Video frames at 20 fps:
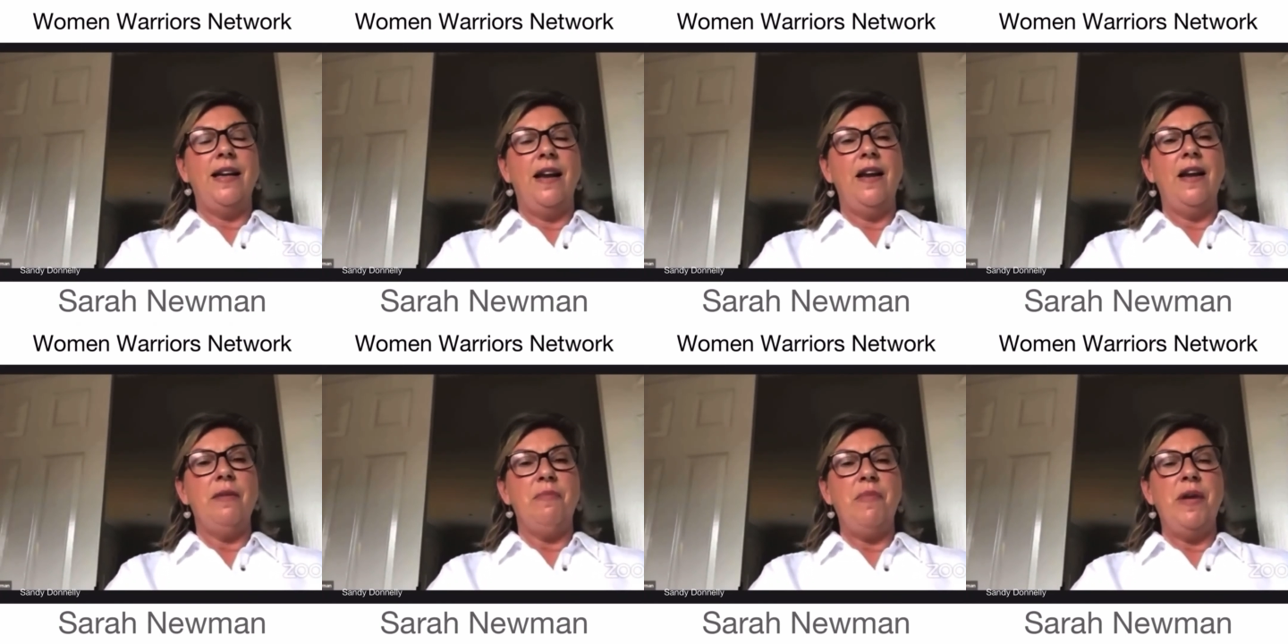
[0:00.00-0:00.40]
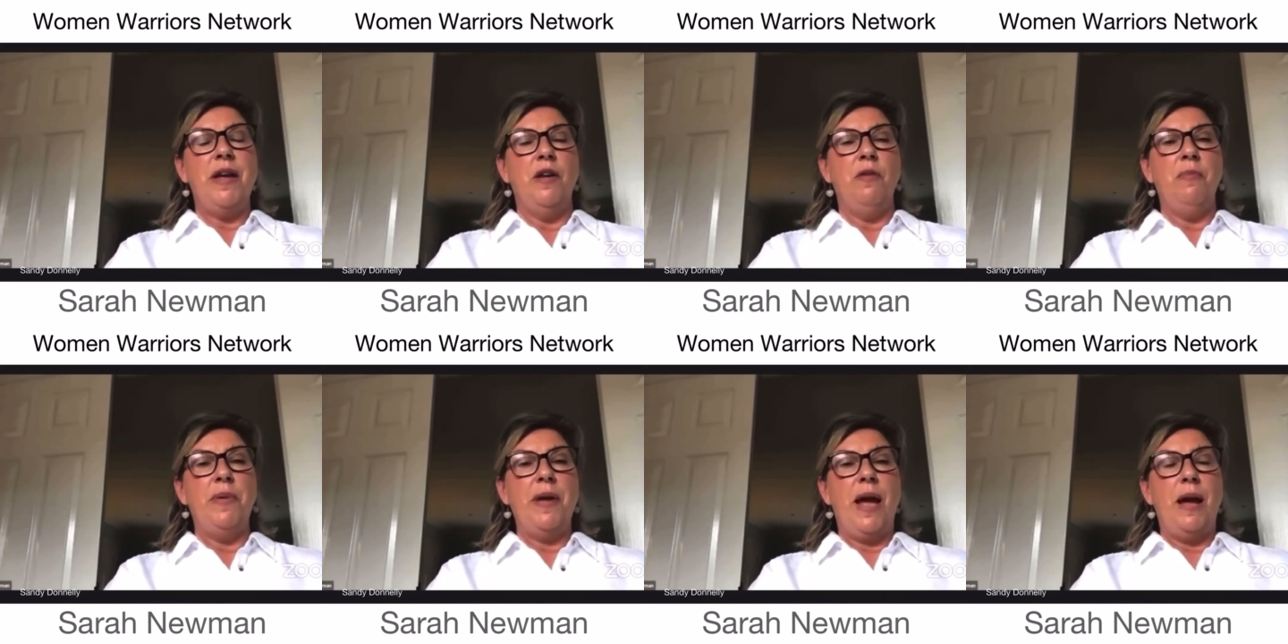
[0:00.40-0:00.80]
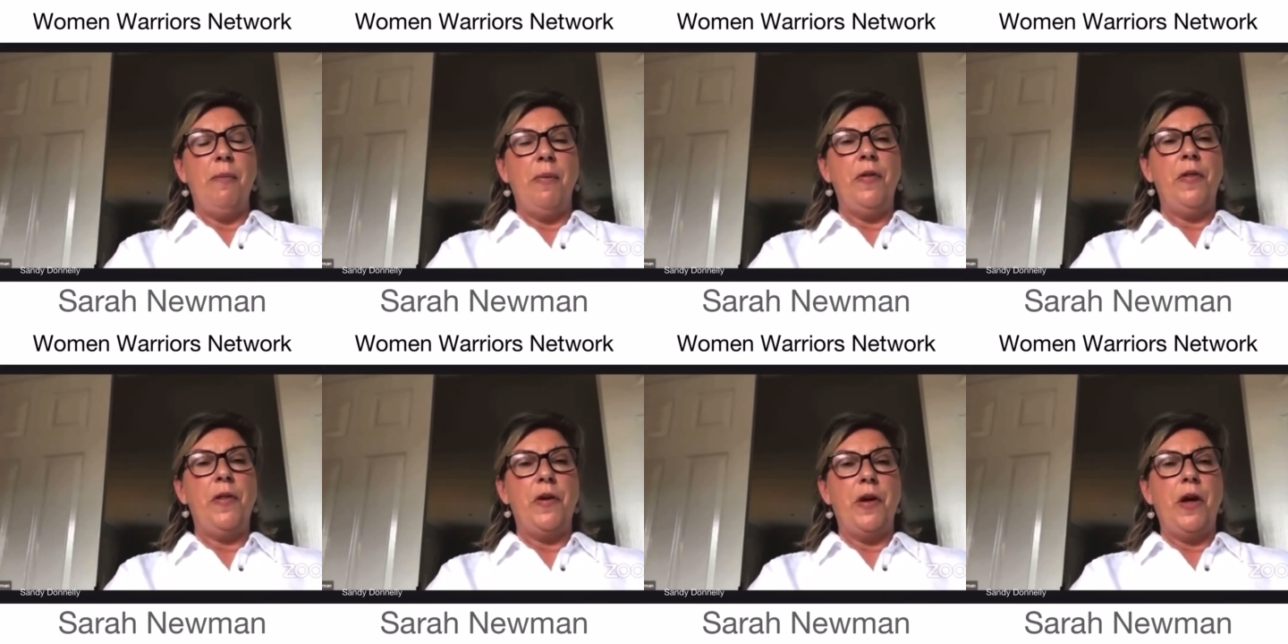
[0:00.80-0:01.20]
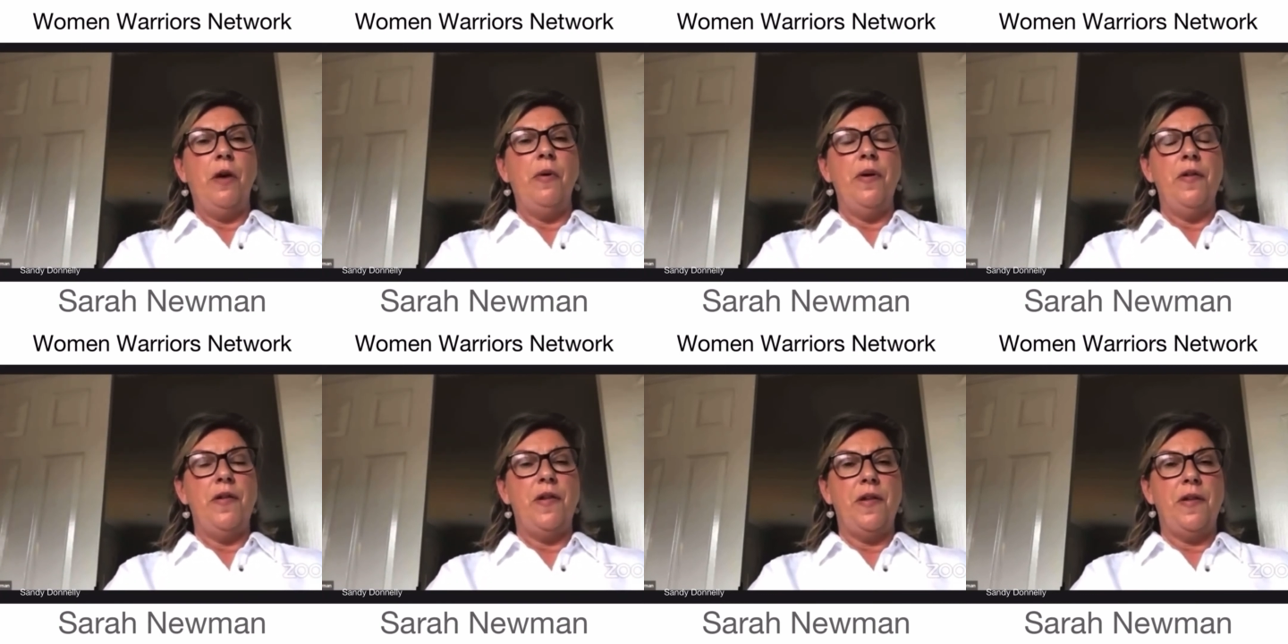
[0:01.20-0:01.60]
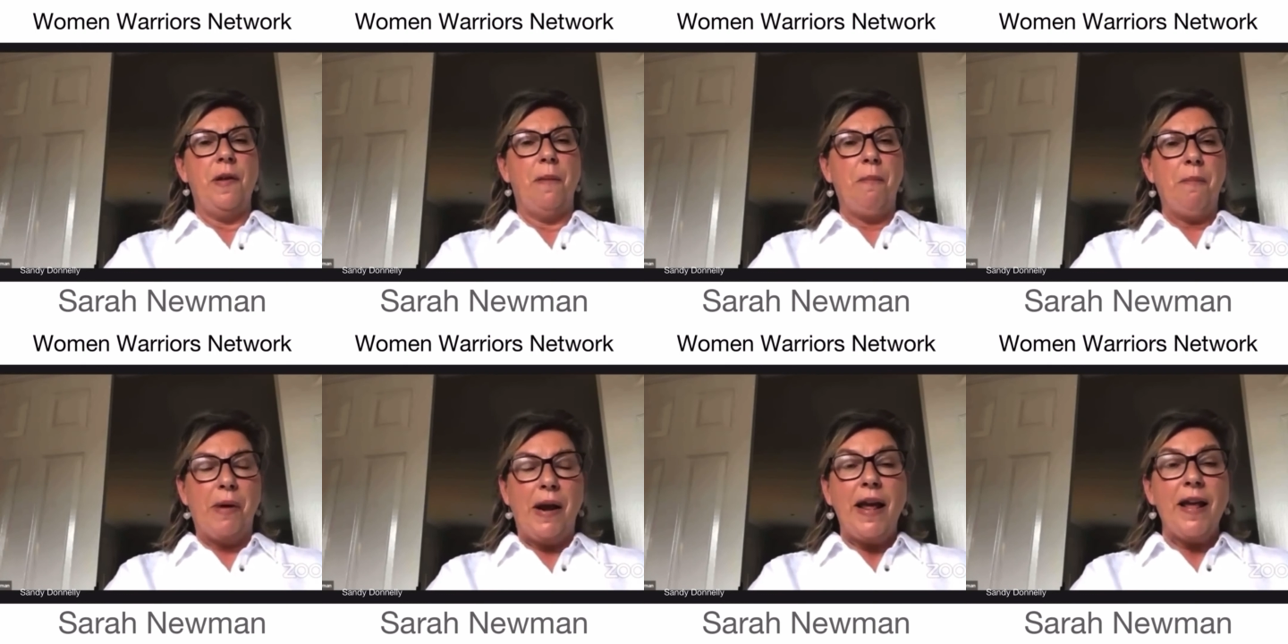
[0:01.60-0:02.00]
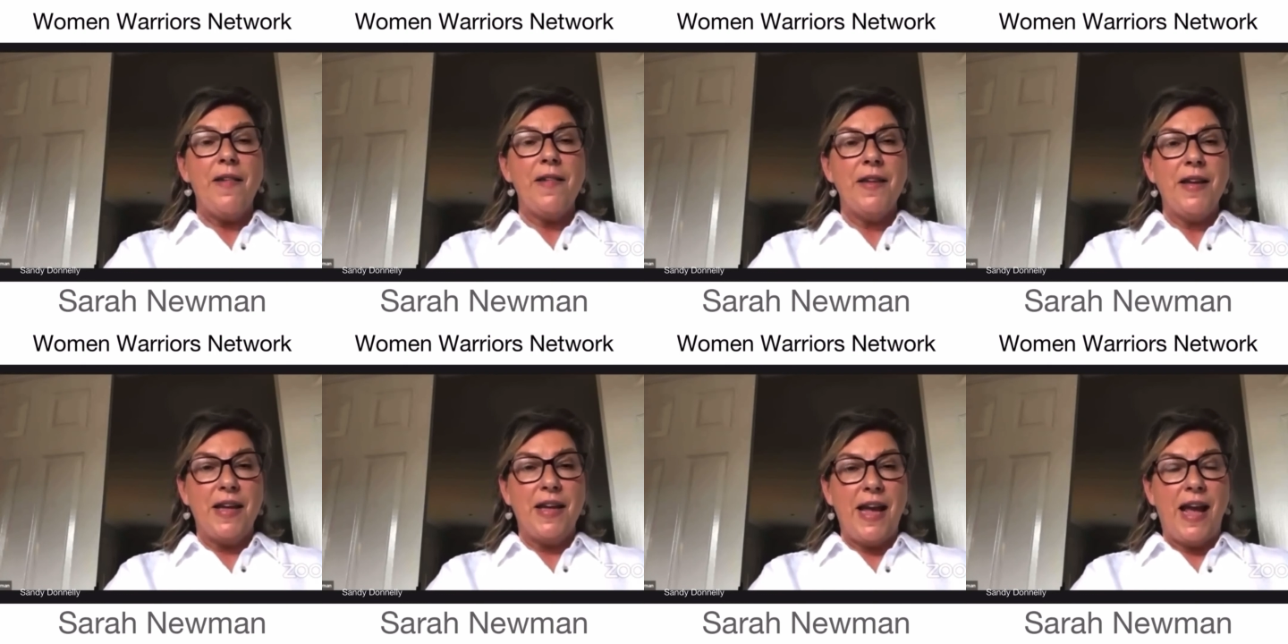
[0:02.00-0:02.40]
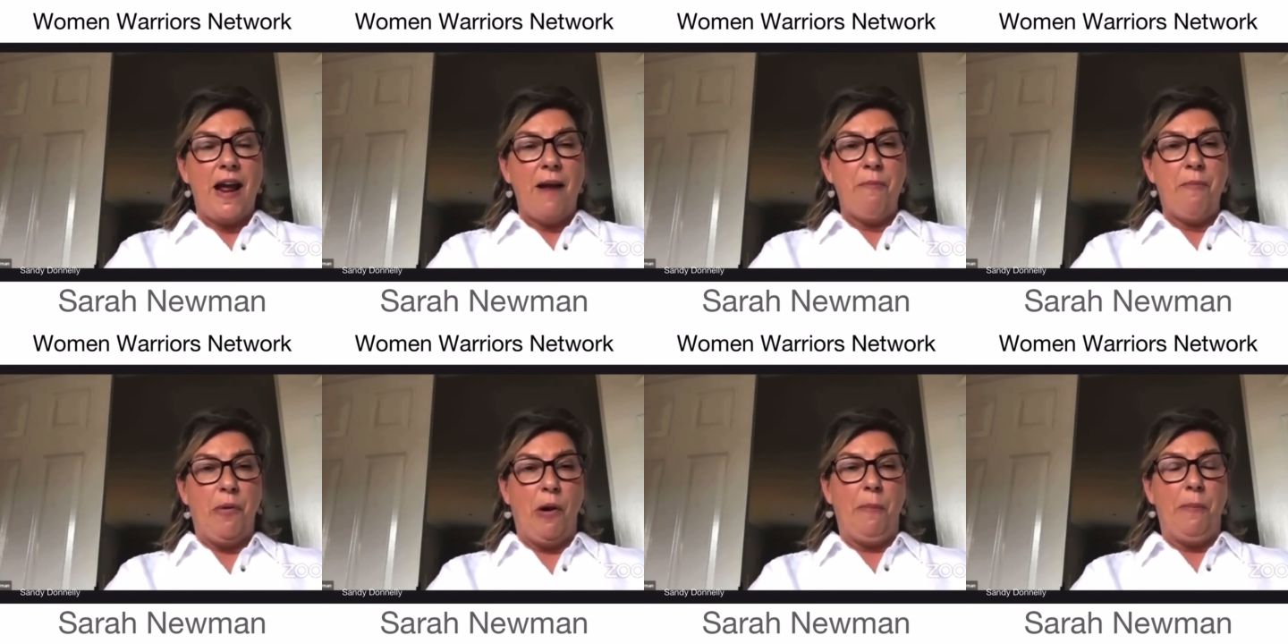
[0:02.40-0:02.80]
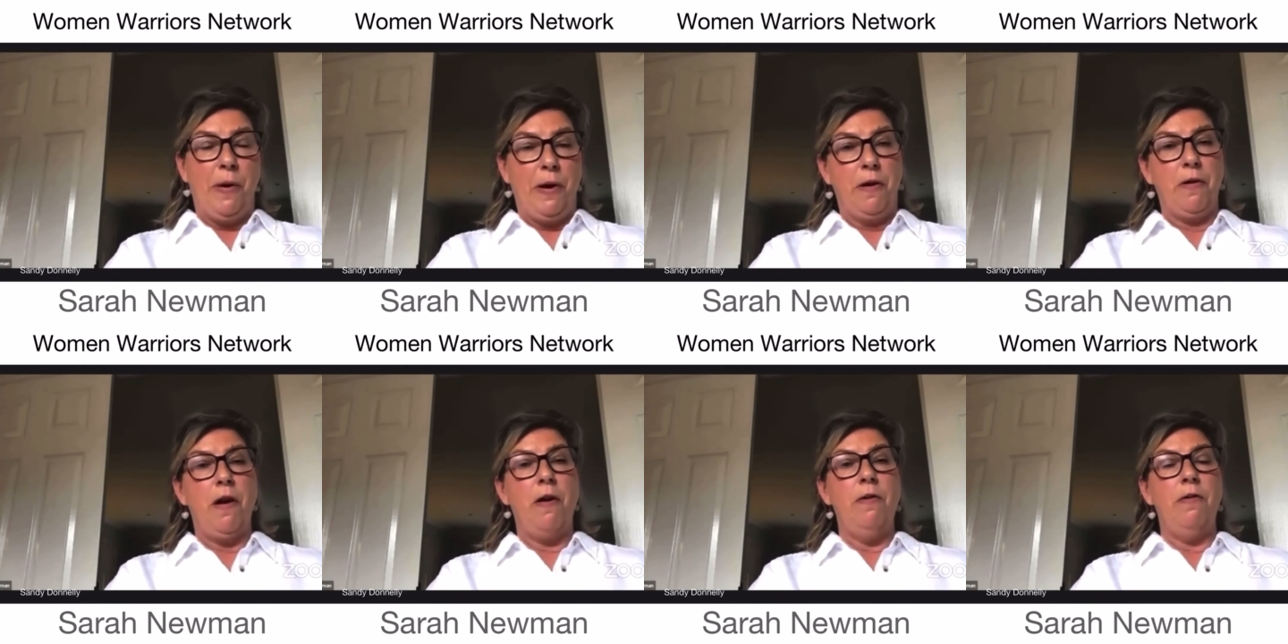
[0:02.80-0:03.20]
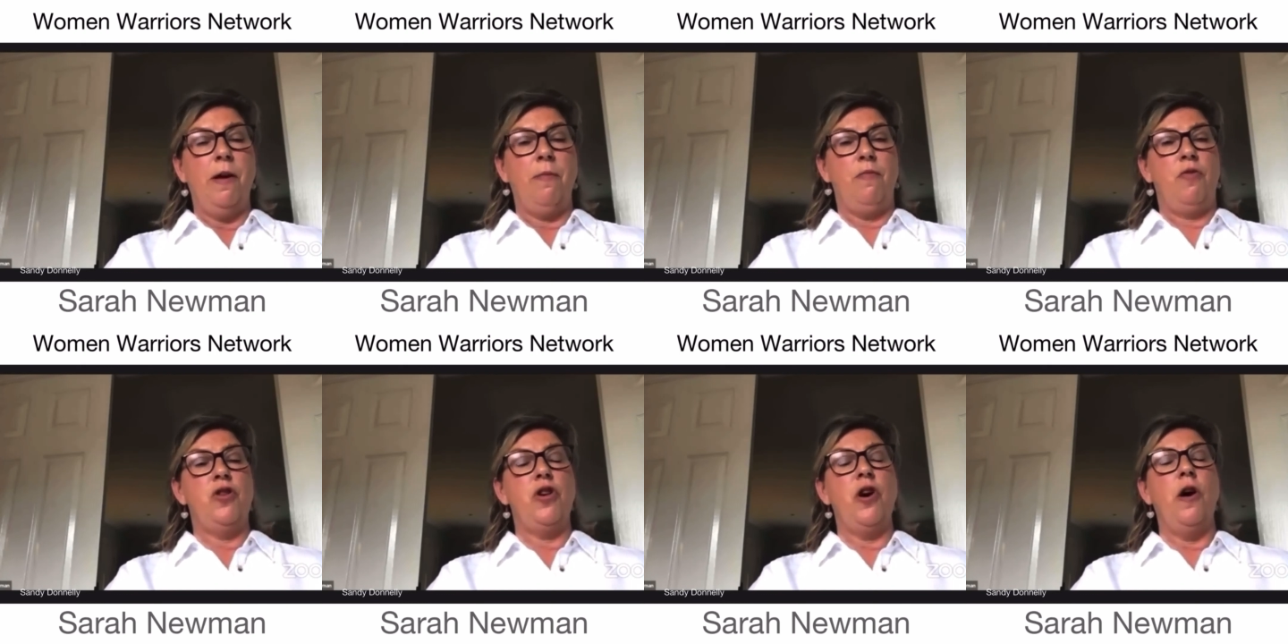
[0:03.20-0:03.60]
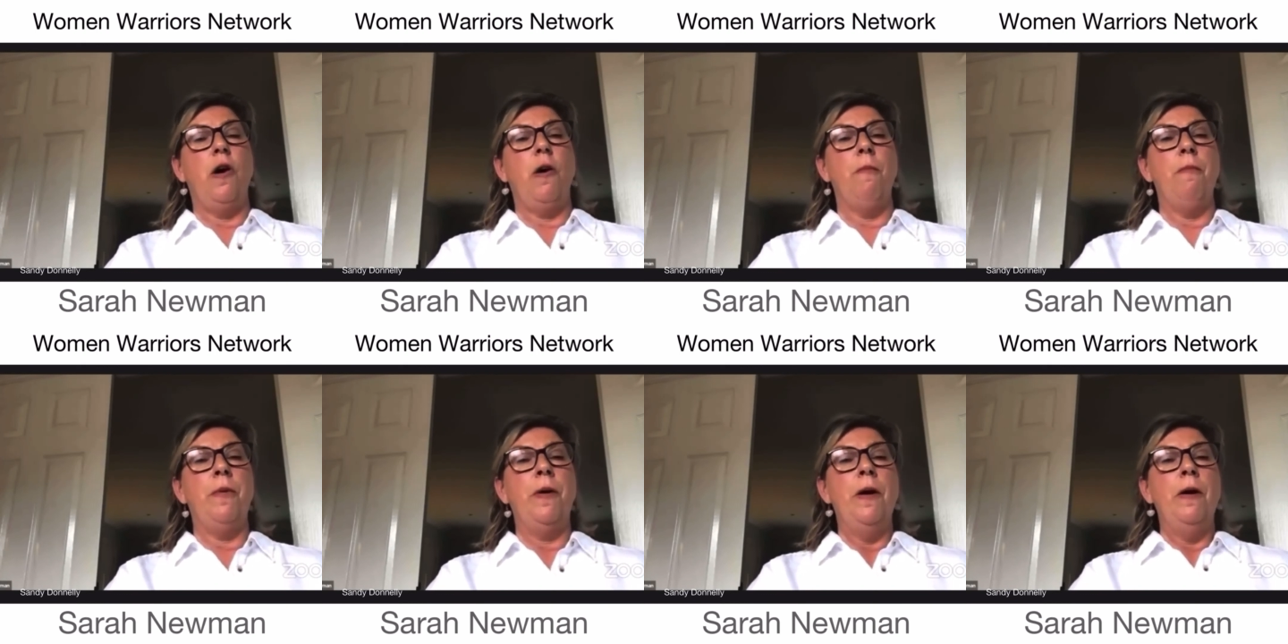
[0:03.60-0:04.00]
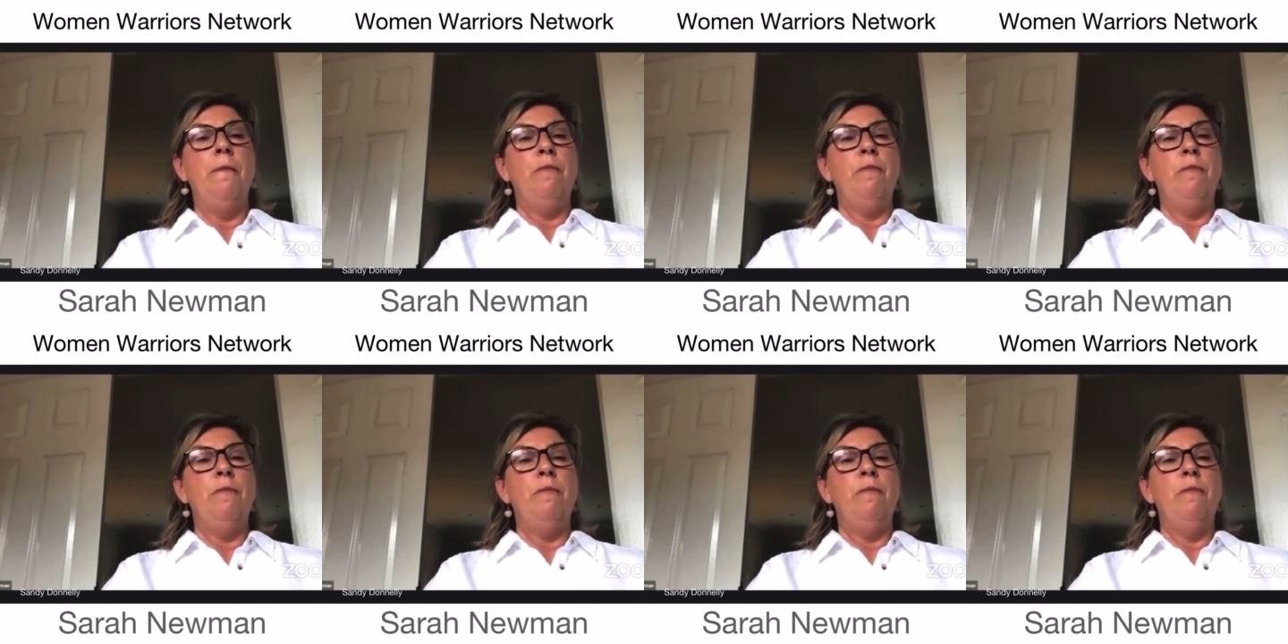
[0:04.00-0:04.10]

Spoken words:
like me will be able to go into some place and get a proper grown-up job